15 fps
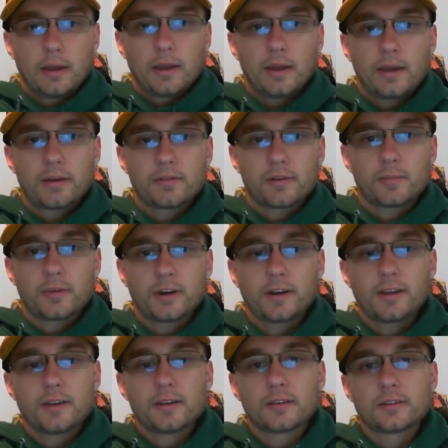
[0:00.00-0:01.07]
Hey
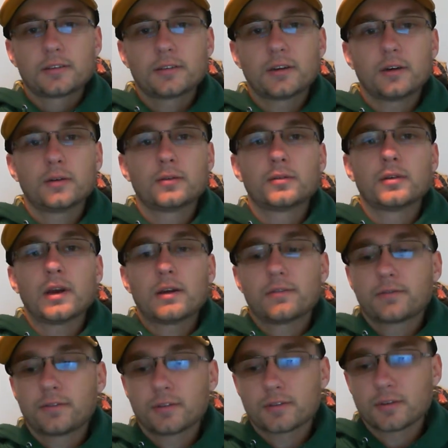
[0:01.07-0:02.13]
everybody, so
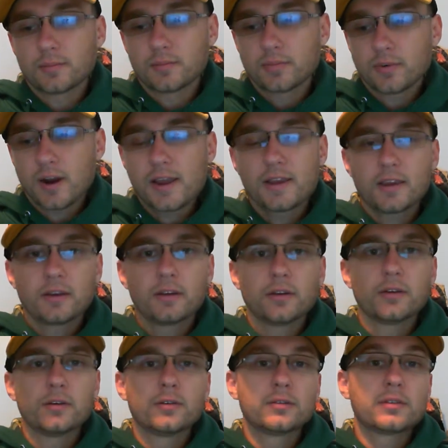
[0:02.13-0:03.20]
for some breaking
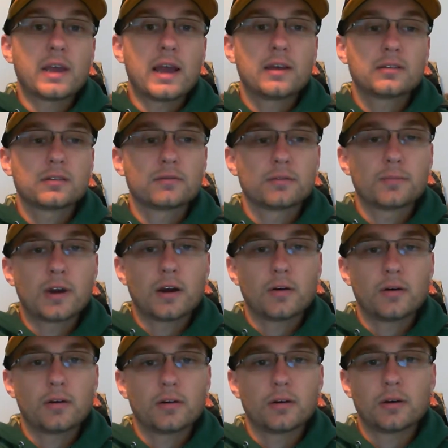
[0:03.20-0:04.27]
news as of
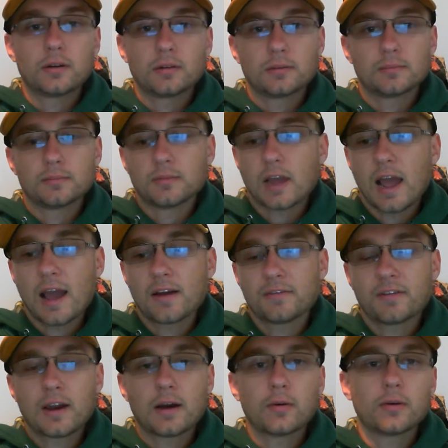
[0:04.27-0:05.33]
about um, half
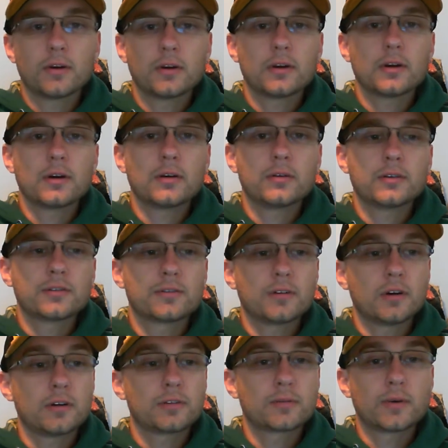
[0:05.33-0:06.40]
hour ago as
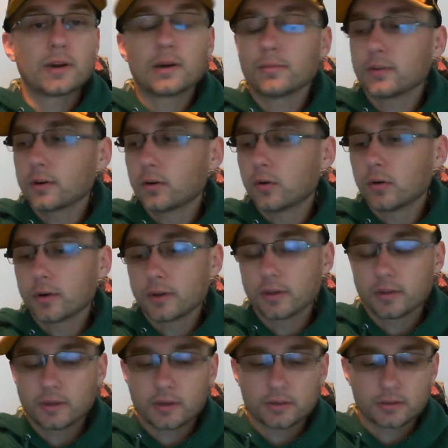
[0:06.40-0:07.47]
far as when I'm
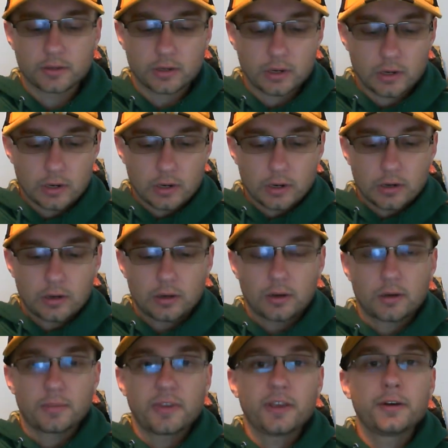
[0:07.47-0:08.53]
recording this,
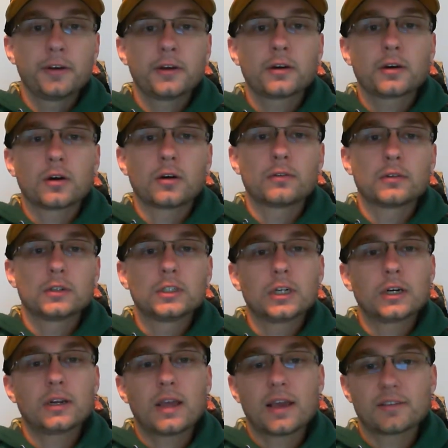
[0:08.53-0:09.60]
um, Ilya
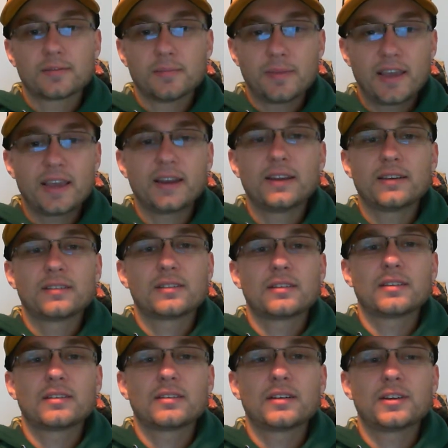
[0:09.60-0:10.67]
Kovalchuk has made his
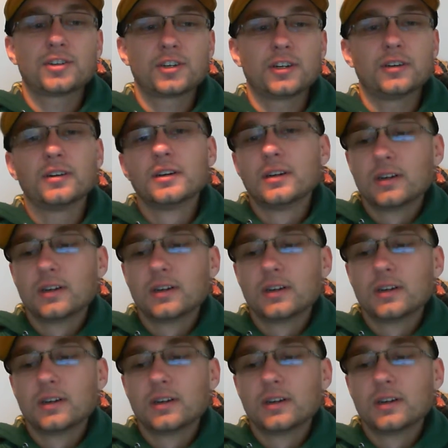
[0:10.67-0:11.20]
decision.